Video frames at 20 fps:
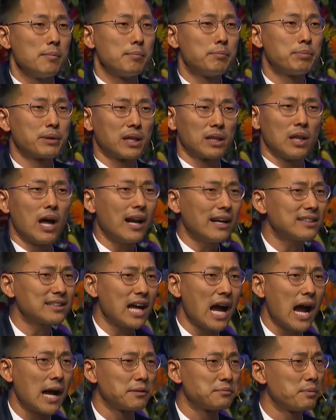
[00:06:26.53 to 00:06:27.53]
But a lot of
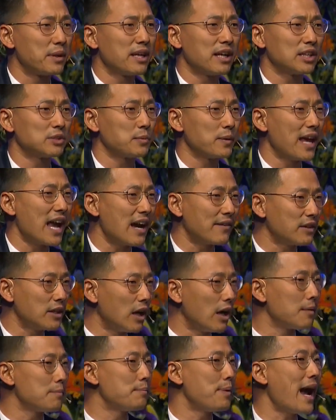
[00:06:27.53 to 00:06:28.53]
times, because we haven't
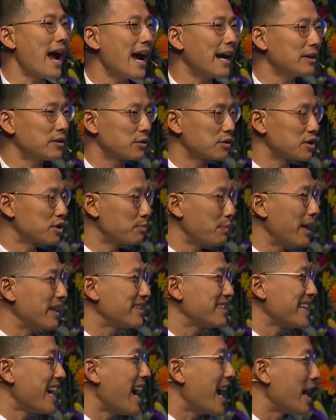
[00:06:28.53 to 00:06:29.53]
unpacked or
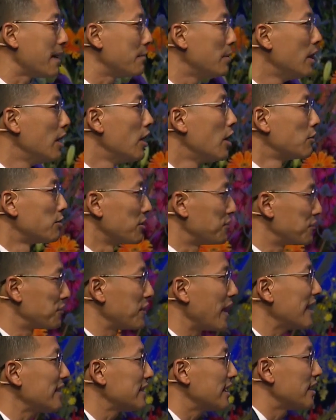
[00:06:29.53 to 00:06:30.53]
spent time
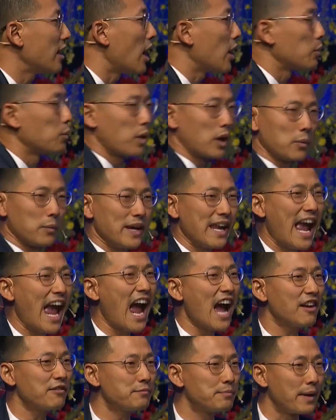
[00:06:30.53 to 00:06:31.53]
reflecting on where we
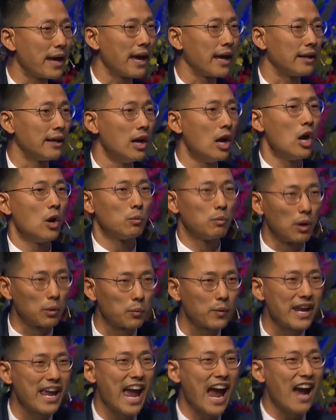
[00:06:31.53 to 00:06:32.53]
have been, what
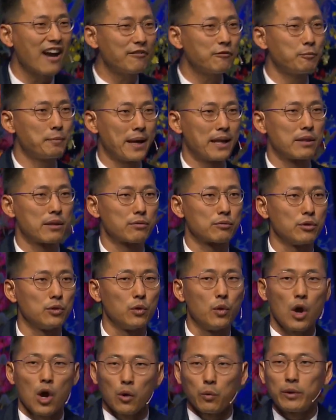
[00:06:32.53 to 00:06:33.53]
we have been
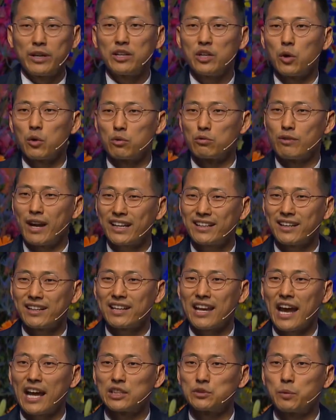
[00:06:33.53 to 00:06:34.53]
through, we don't
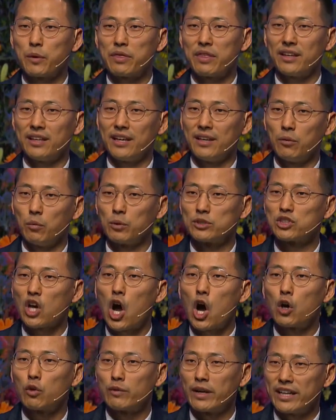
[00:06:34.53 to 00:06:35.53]
recognize with what's
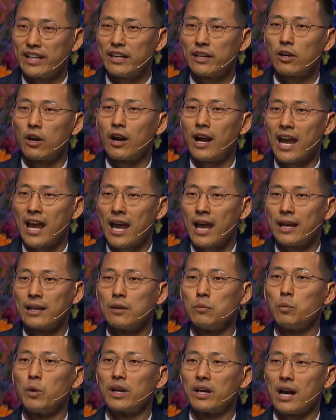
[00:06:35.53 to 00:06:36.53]
already in our hand
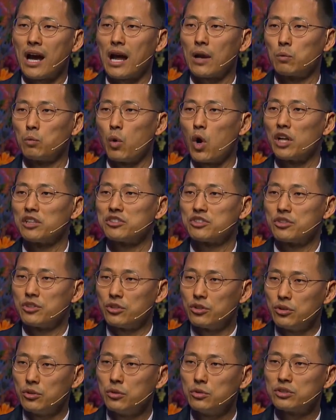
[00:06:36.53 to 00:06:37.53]
and what God wants to
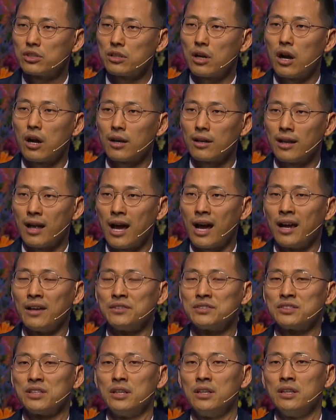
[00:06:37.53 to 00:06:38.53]
use in our
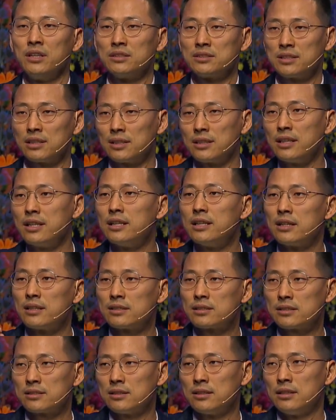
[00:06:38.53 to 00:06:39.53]
lives to lead
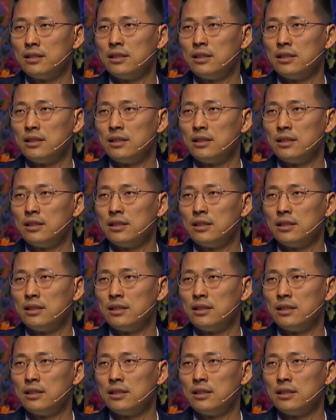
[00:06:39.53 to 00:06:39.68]
us